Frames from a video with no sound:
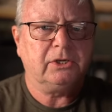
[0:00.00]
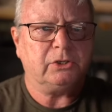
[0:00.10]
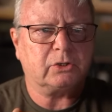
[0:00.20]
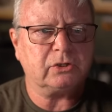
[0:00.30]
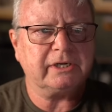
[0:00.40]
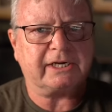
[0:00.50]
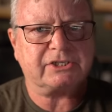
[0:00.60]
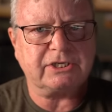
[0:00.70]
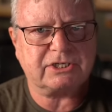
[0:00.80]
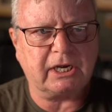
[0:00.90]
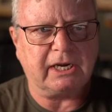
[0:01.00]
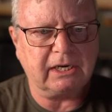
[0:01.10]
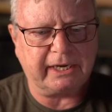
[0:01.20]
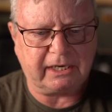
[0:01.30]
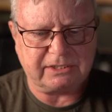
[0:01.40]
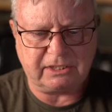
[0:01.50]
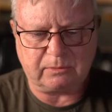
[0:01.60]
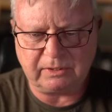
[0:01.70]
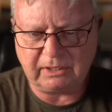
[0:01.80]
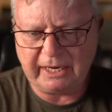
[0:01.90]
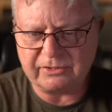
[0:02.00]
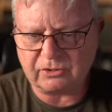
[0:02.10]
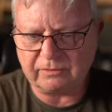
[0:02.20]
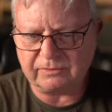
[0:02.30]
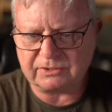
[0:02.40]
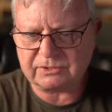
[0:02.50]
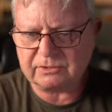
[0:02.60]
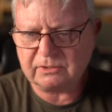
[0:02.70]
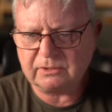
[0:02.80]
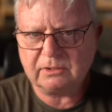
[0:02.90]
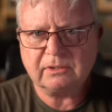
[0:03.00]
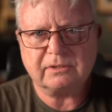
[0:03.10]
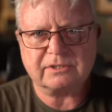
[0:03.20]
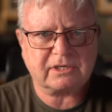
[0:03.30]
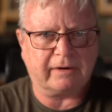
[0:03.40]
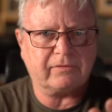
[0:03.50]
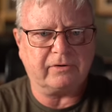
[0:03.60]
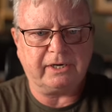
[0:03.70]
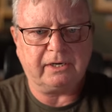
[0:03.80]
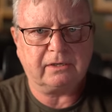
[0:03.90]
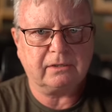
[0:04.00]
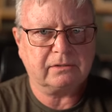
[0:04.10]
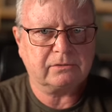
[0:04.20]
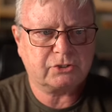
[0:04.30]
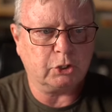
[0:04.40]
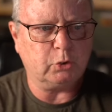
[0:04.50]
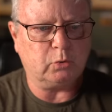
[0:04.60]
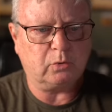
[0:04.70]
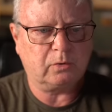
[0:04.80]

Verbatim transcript: You couldn't actually say, like I said with Land Rover's Discovery two,